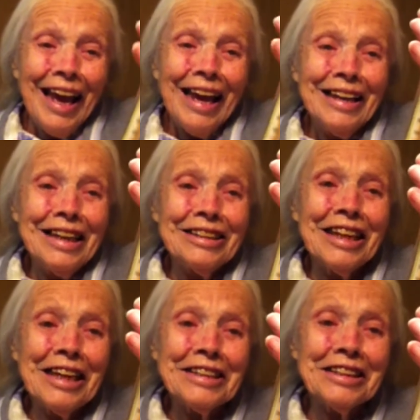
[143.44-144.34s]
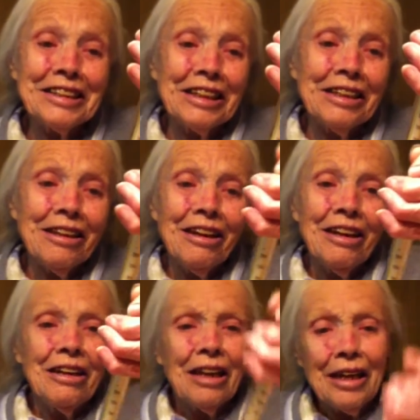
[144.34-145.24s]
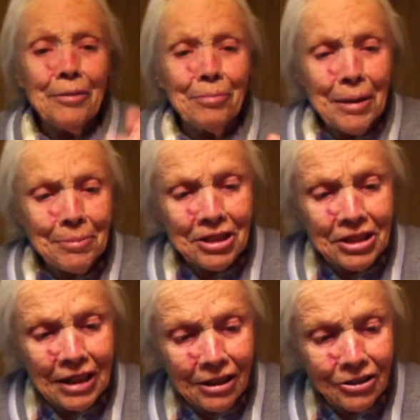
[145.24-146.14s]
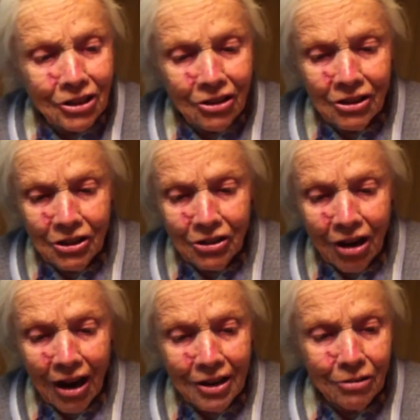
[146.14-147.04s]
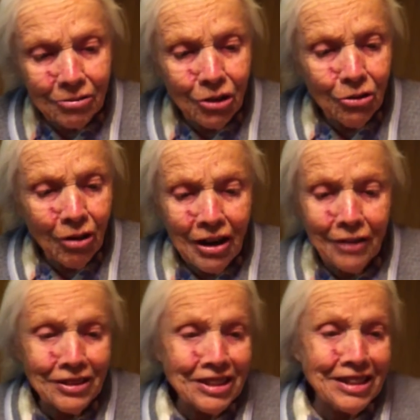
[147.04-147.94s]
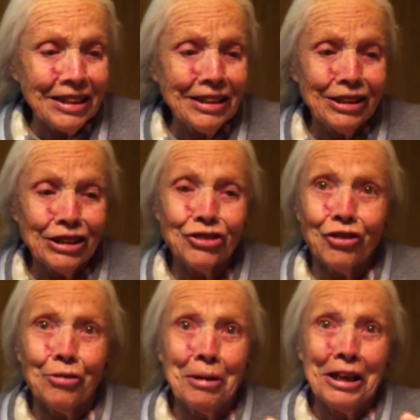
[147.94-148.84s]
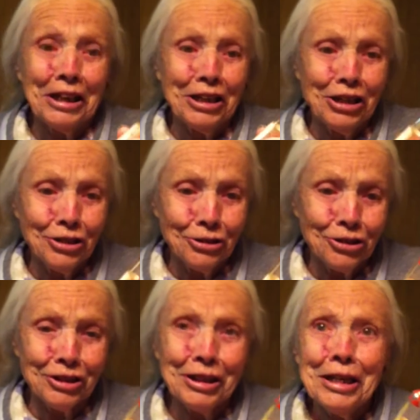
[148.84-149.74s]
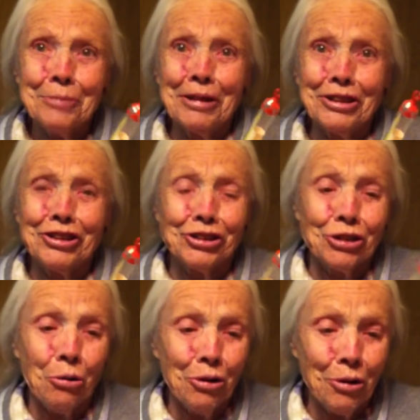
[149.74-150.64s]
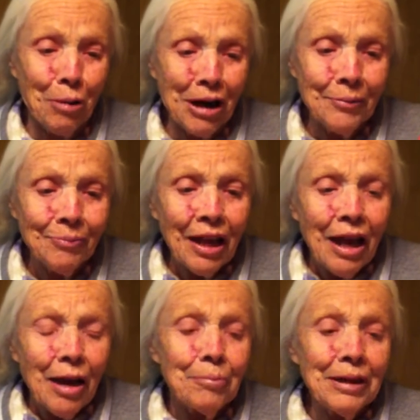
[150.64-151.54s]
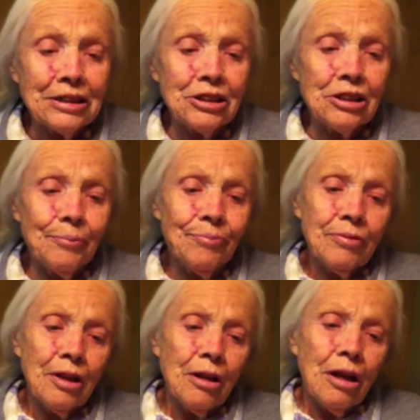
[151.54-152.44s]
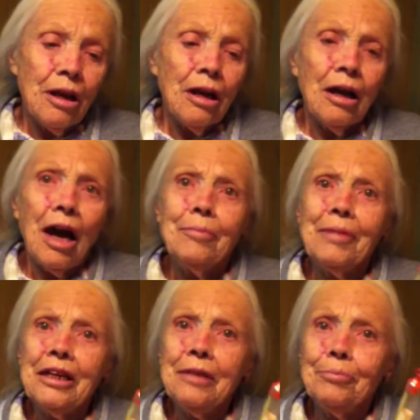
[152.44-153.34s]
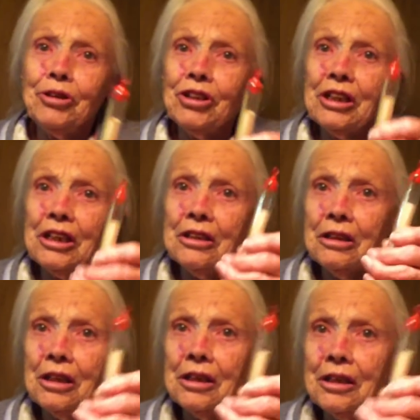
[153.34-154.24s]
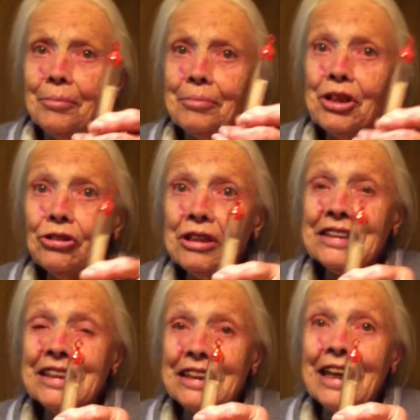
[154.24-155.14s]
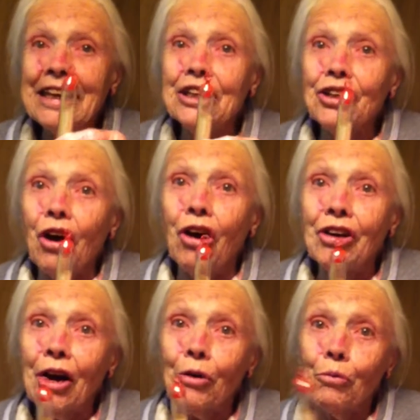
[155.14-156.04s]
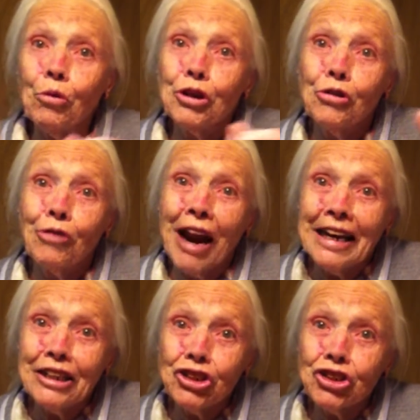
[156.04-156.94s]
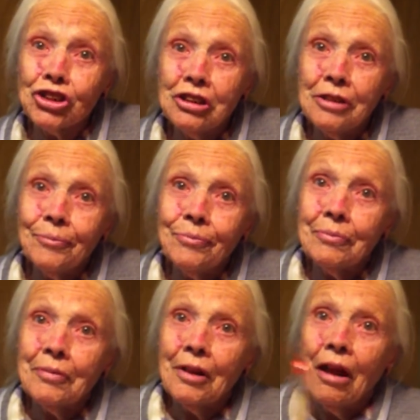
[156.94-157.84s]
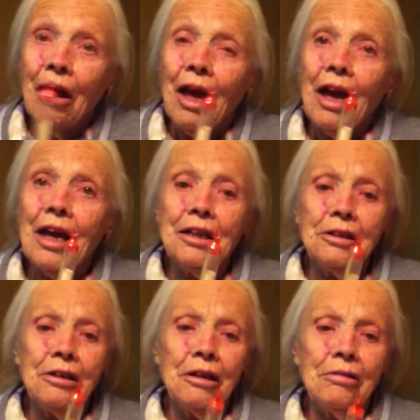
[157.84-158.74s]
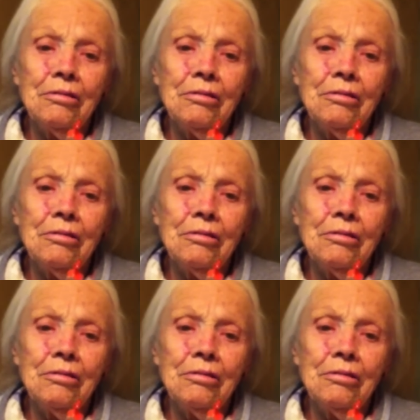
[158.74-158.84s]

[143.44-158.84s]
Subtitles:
And at testing, maybe it tells on here, I don't know. I haven't seen this for many years. It's been stored away. But I put it in the milk as it heated on our wood range. And